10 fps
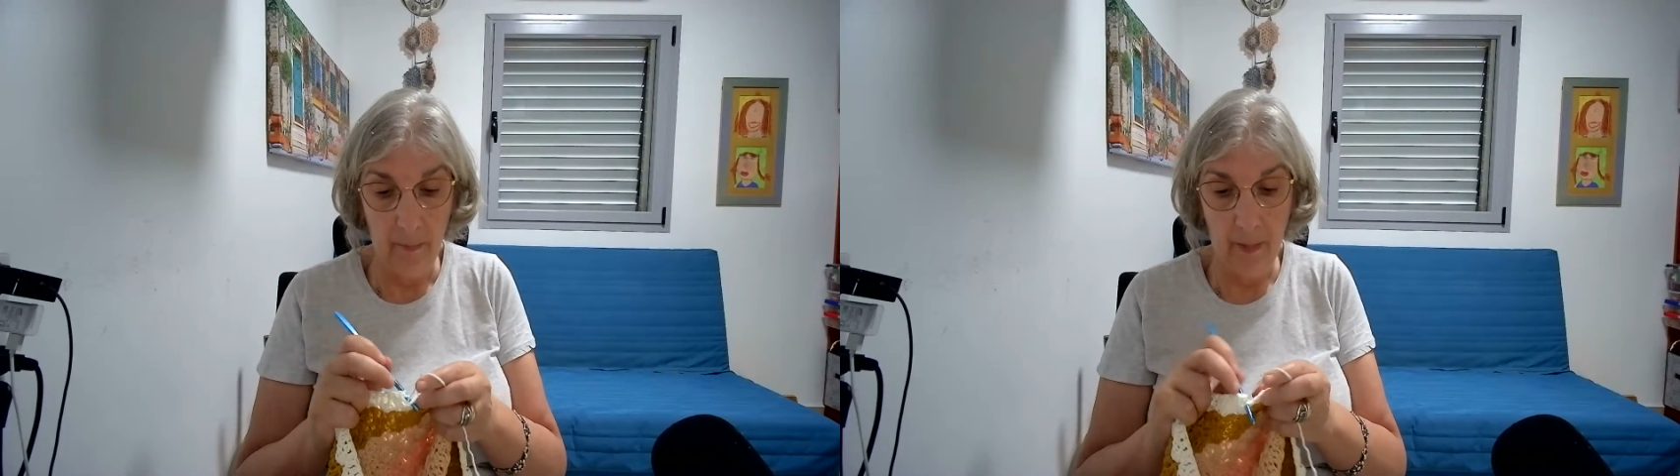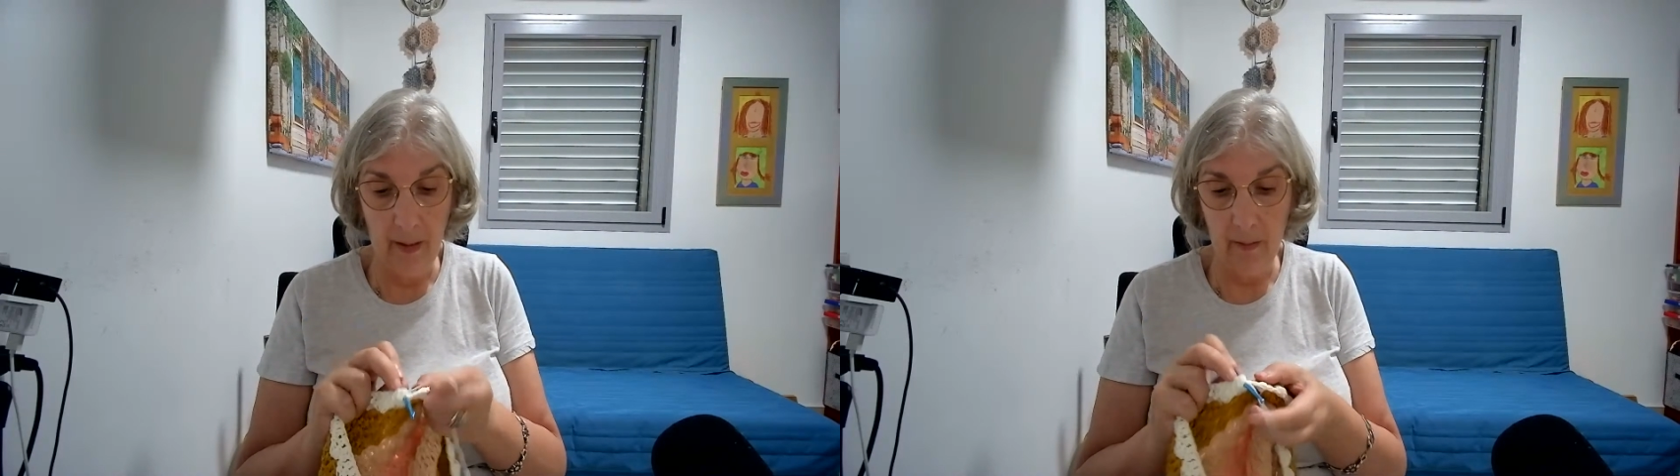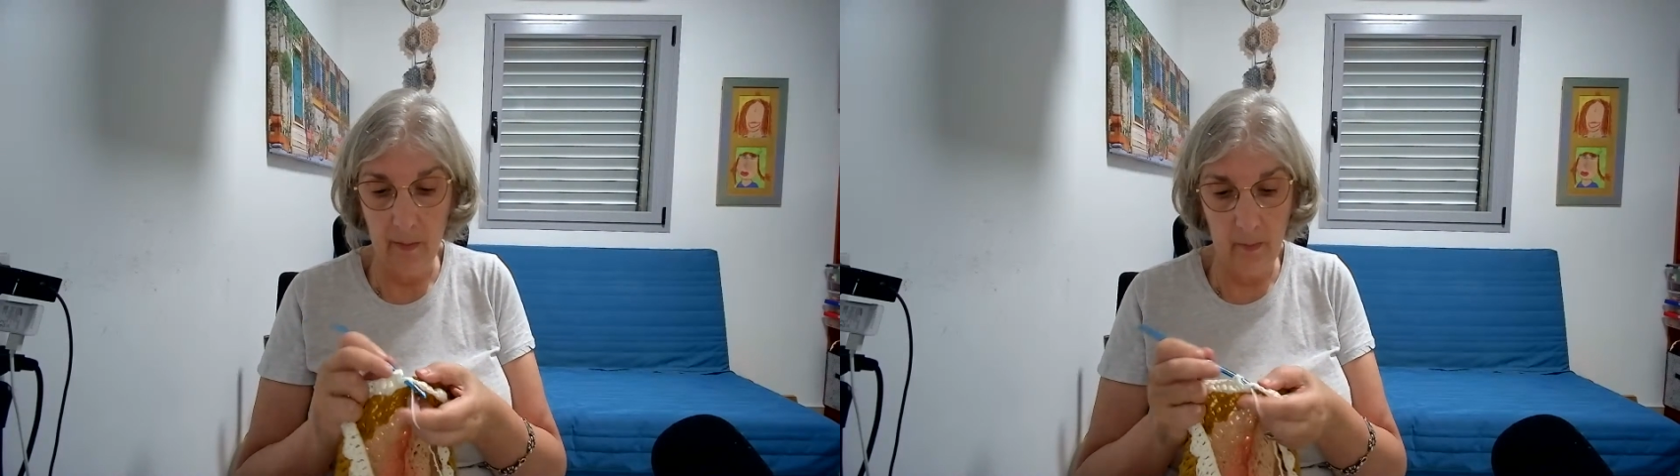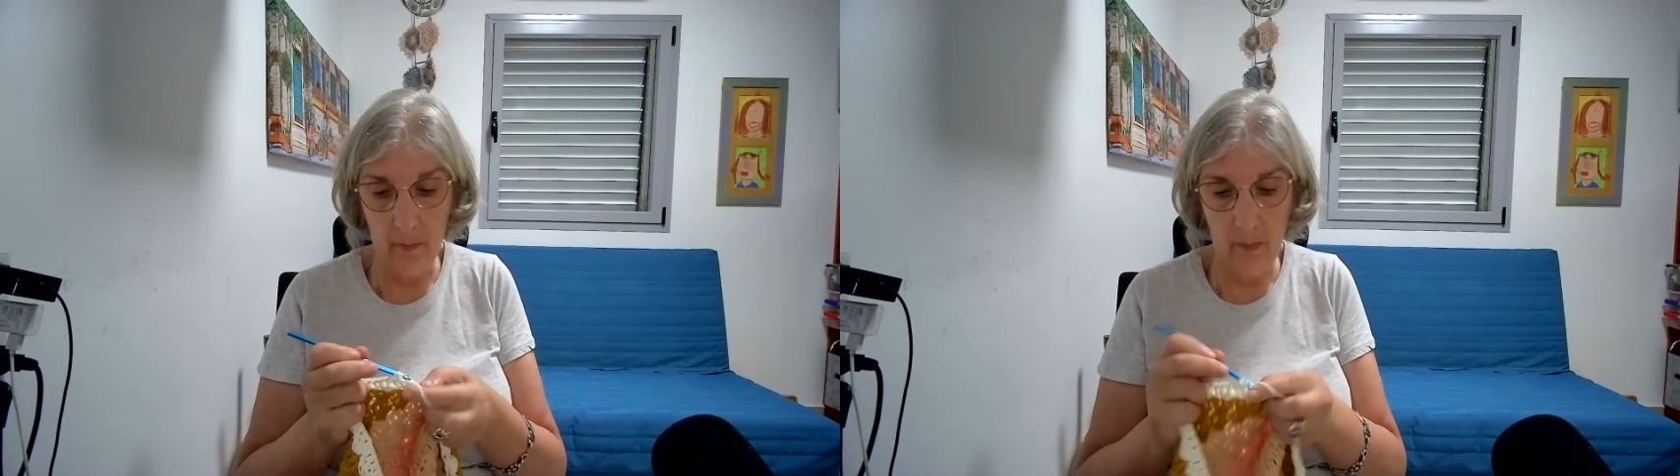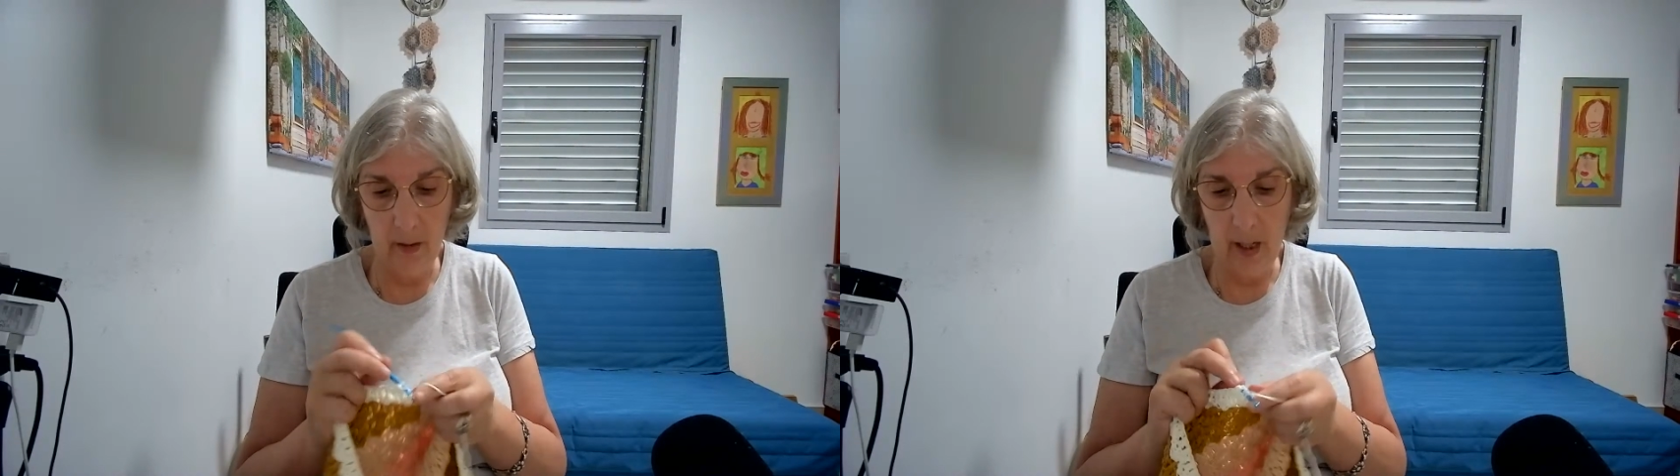But
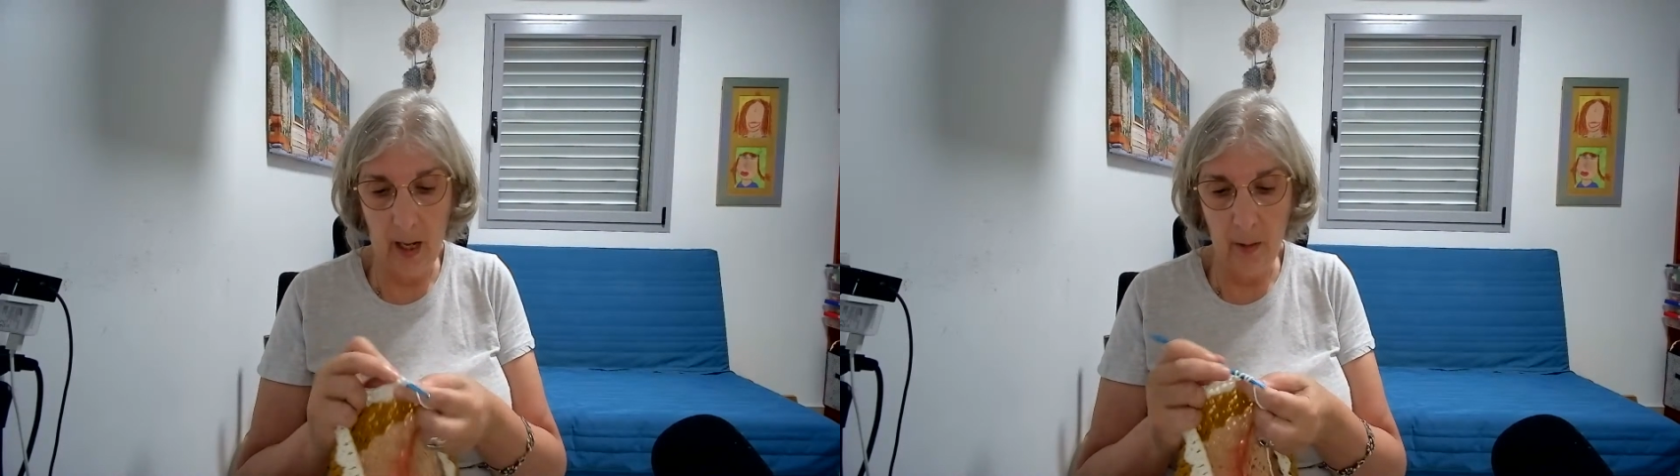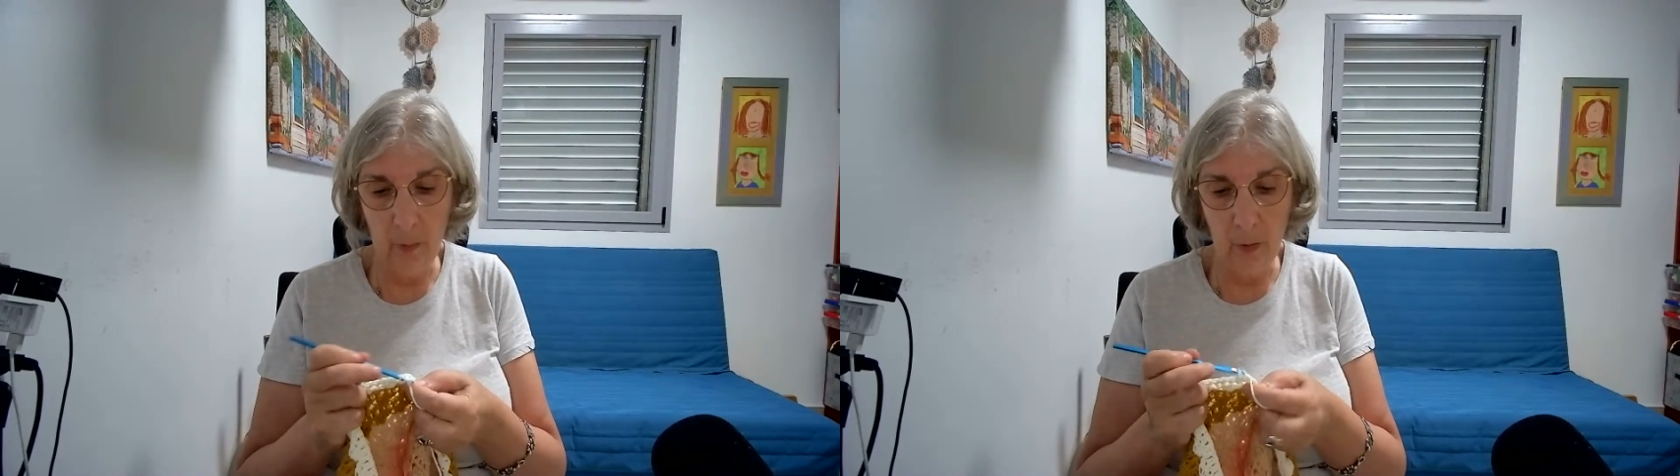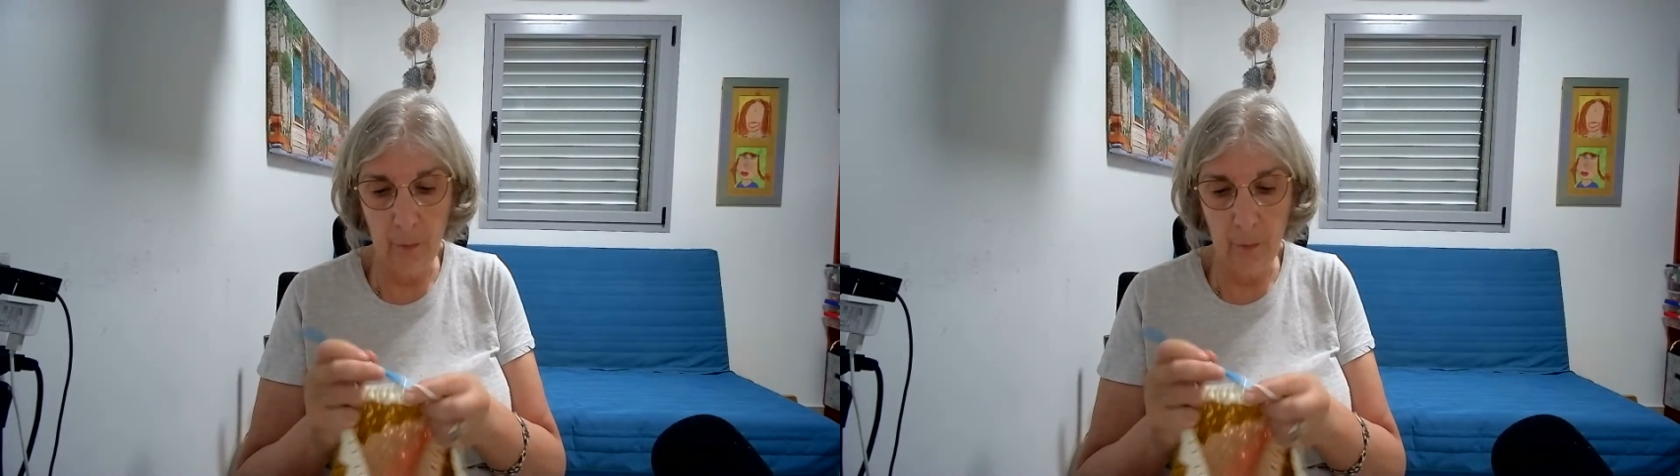I want